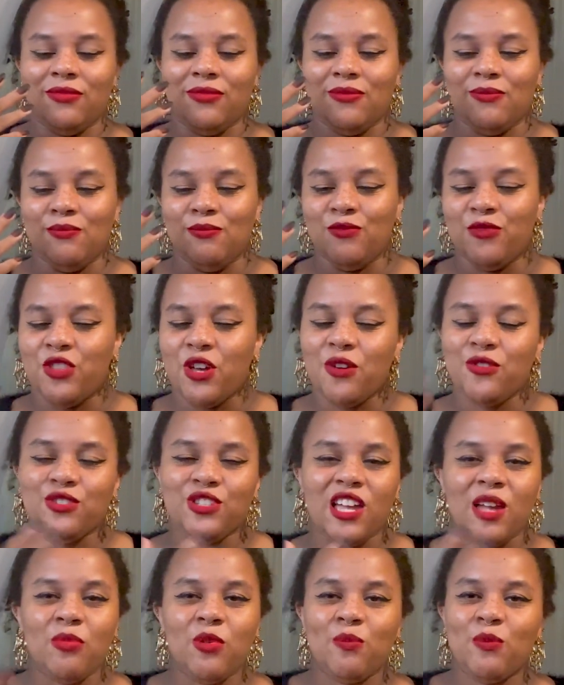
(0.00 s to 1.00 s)
those
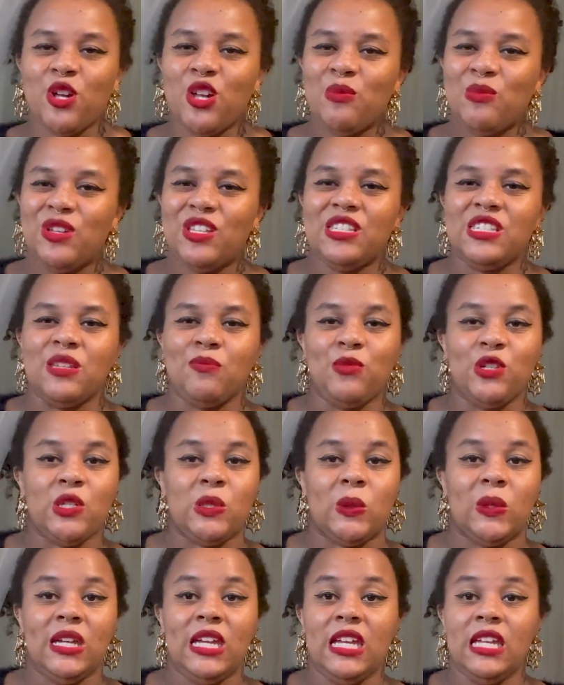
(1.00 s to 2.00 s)
type of moments in
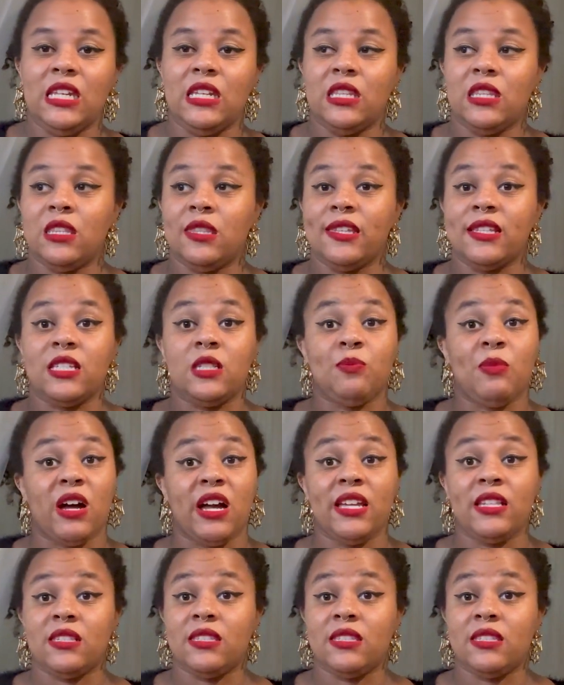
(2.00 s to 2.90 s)
between the spice